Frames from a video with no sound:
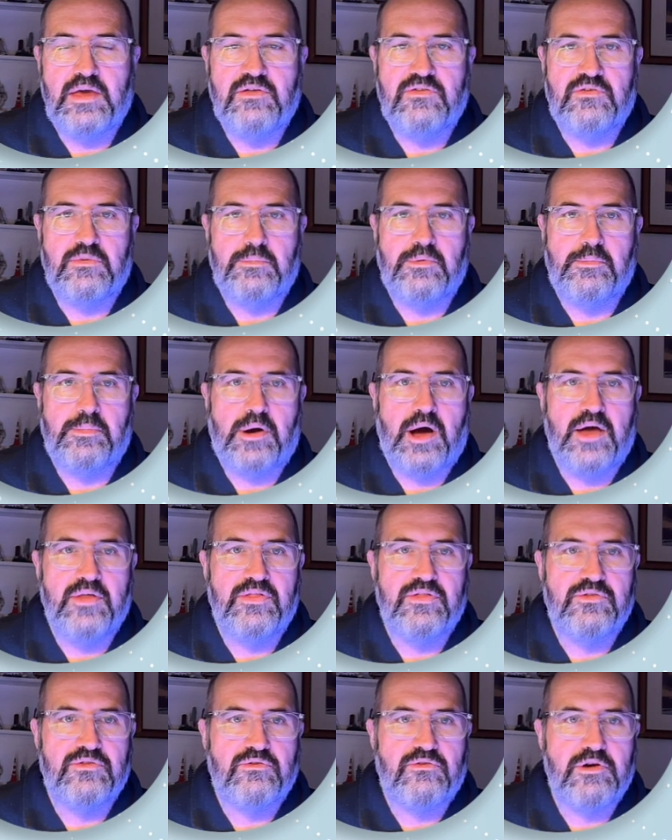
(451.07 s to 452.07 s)
simple
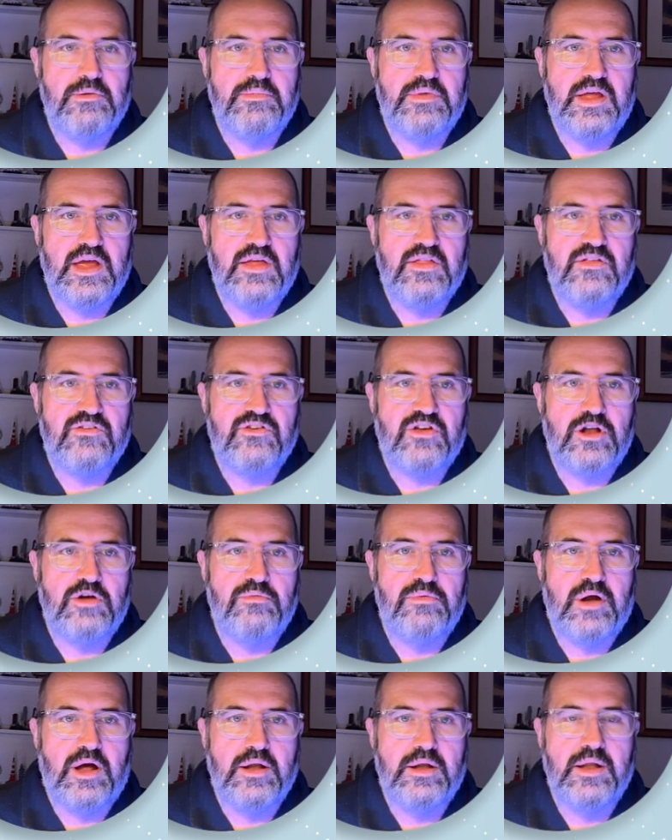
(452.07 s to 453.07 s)
Python script here that's going to
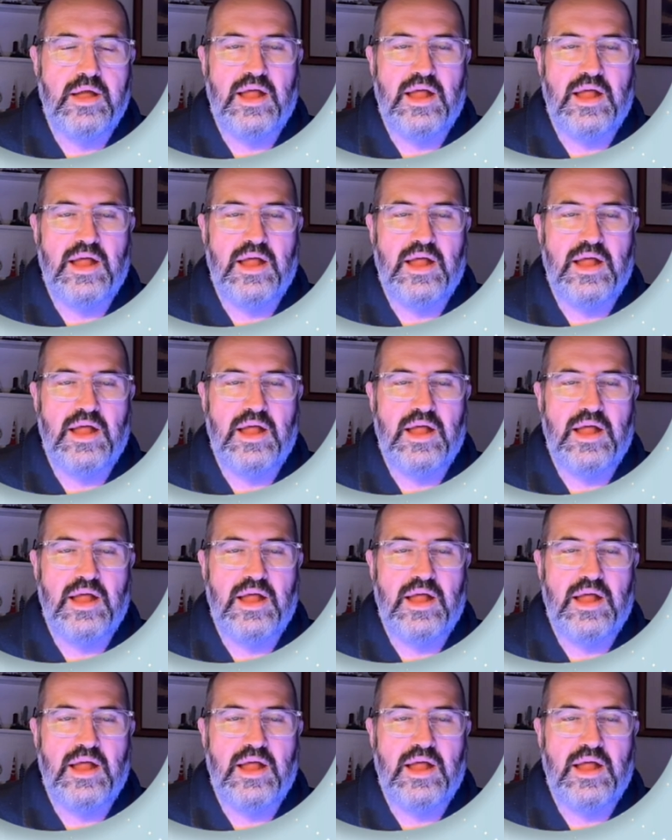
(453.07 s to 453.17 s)
run.